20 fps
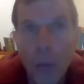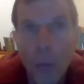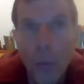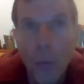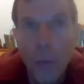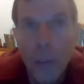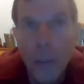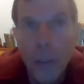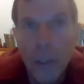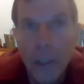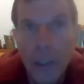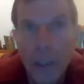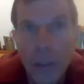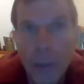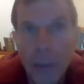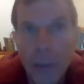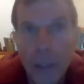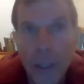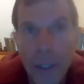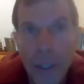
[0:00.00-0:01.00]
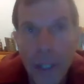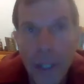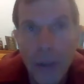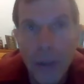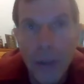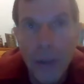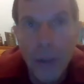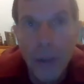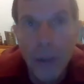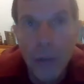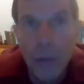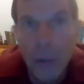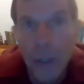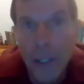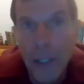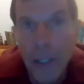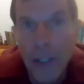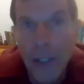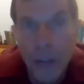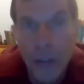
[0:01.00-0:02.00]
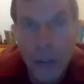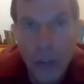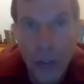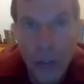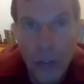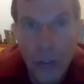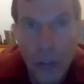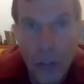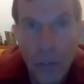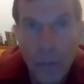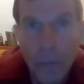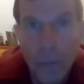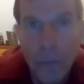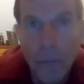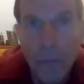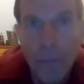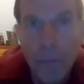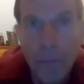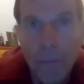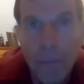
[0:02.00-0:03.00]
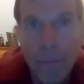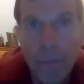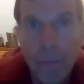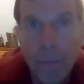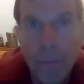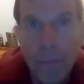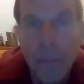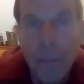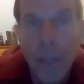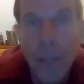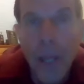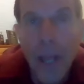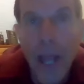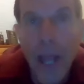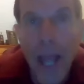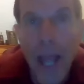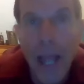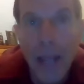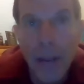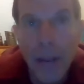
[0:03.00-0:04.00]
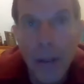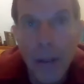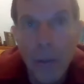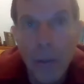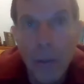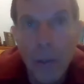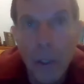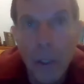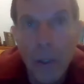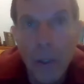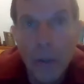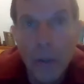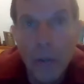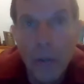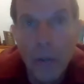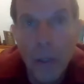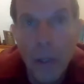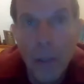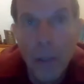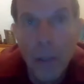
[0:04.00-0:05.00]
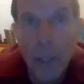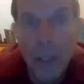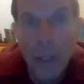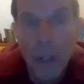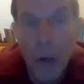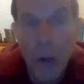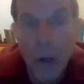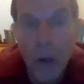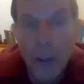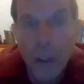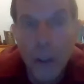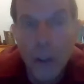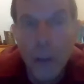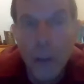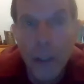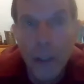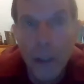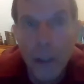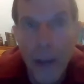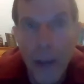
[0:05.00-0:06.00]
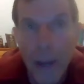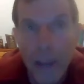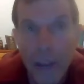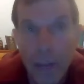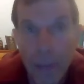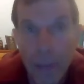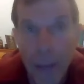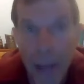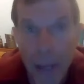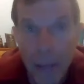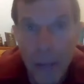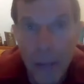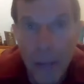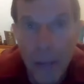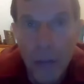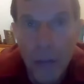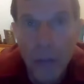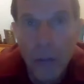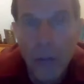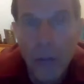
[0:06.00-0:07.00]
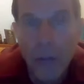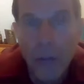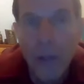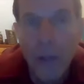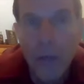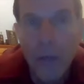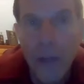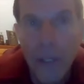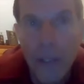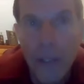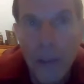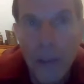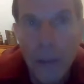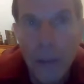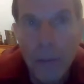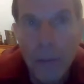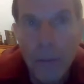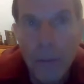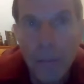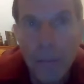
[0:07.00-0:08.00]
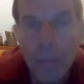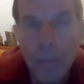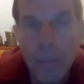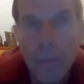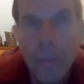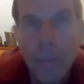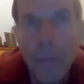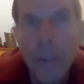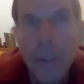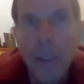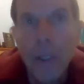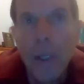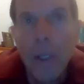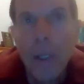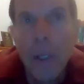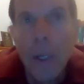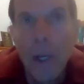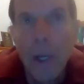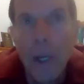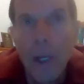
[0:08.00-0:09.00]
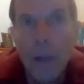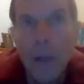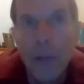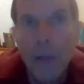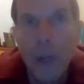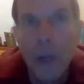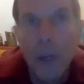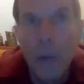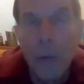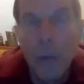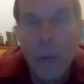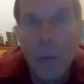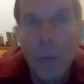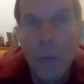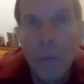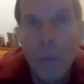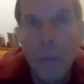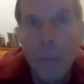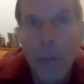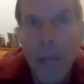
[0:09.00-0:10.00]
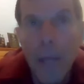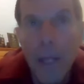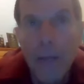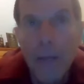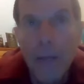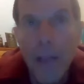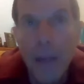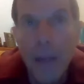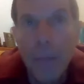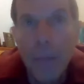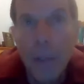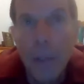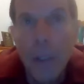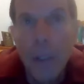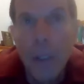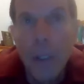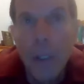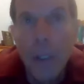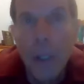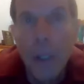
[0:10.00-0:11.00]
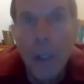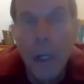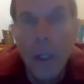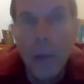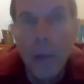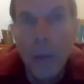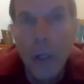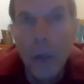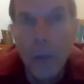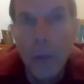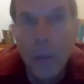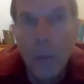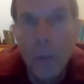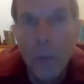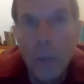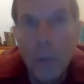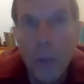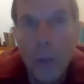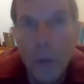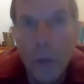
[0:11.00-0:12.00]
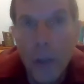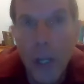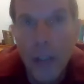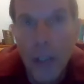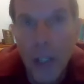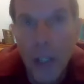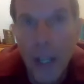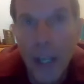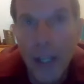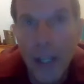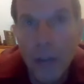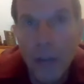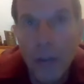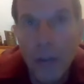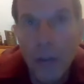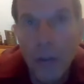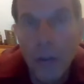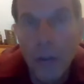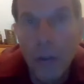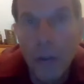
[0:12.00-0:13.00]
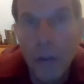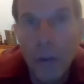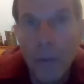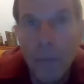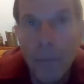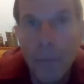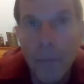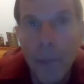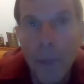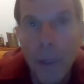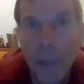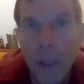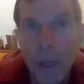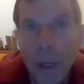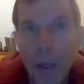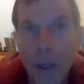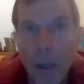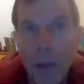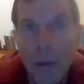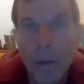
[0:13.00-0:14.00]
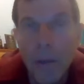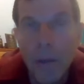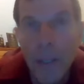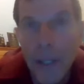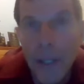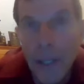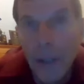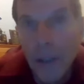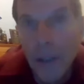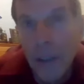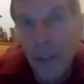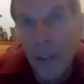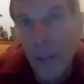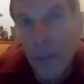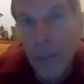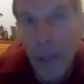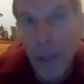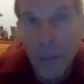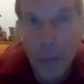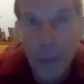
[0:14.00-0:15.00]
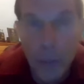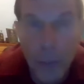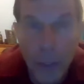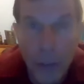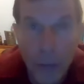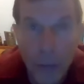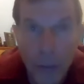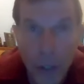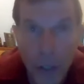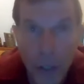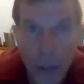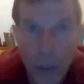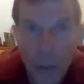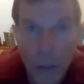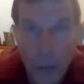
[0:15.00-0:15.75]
when you're dealing with a hearing, you're already in the system, and there's going to be larger retroactive benefits available. So many of them don't touch a case until the hearing, sometimes the